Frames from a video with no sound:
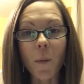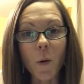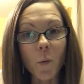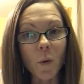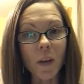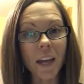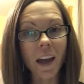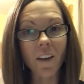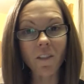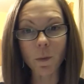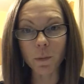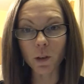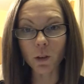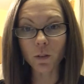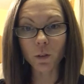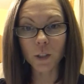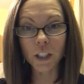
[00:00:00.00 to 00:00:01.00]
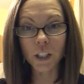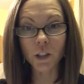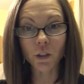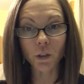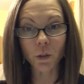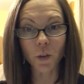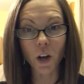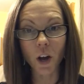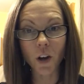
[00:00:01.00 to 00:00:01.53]
We have a beautiful
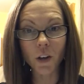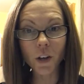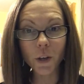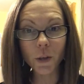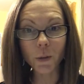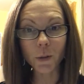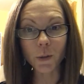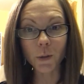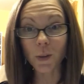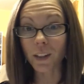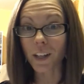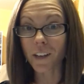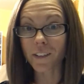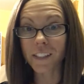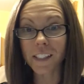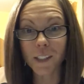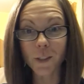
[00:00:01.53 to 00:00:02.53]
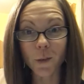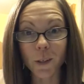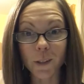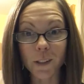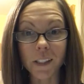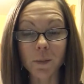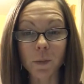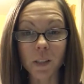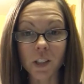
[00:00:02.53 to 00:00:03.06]
10-year-old daughter who loves these
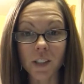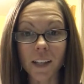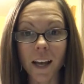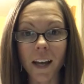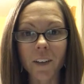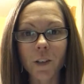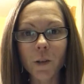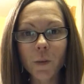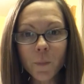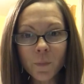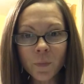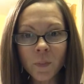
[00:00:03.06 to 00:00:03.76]
oils as much as I do.